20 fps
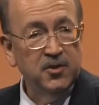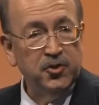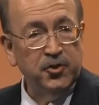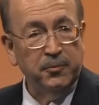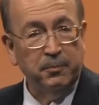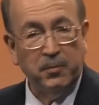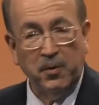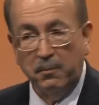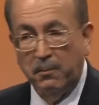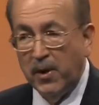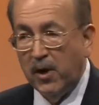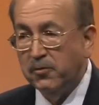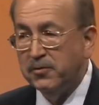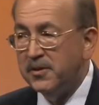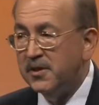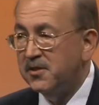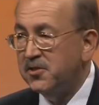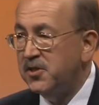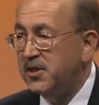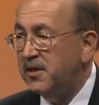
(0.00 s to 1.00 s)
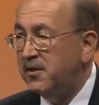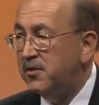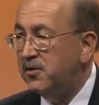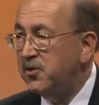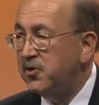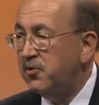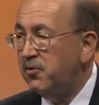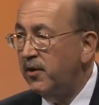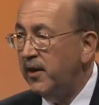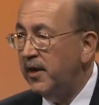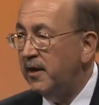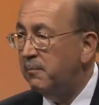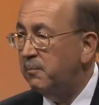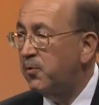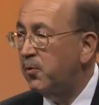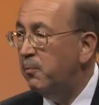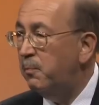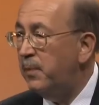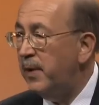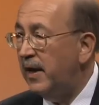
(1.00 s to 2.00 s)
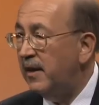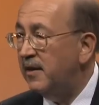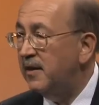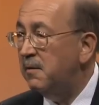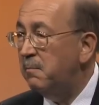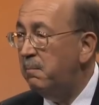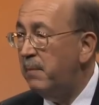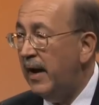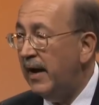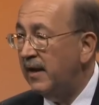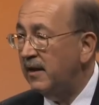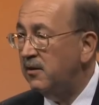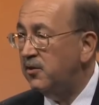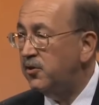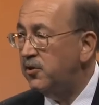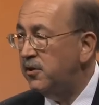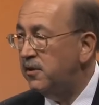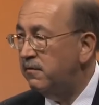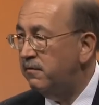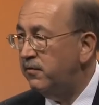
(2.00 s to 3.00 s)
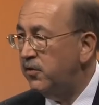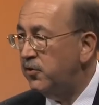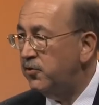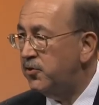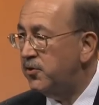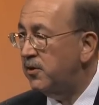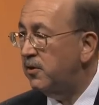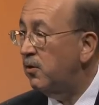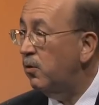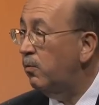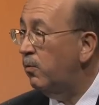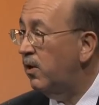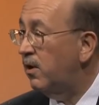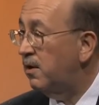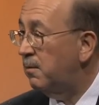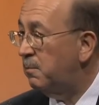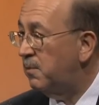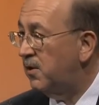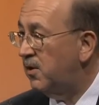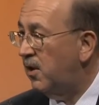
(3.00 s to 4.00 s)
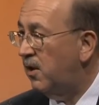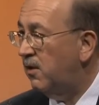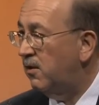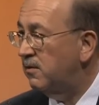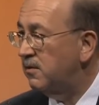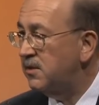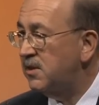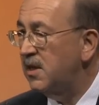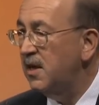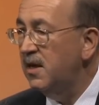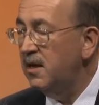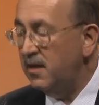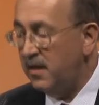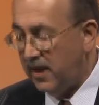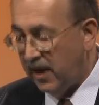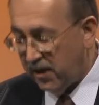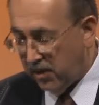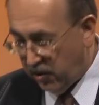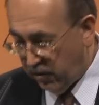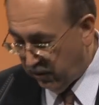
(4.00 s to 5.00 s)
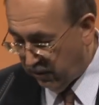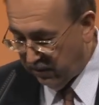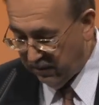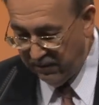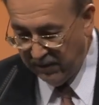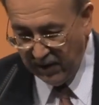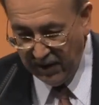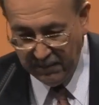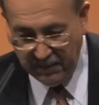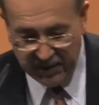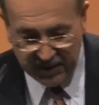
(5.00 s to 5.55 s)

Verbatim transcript: to promote this industry and propel it back into the future where it belongs. Thank you very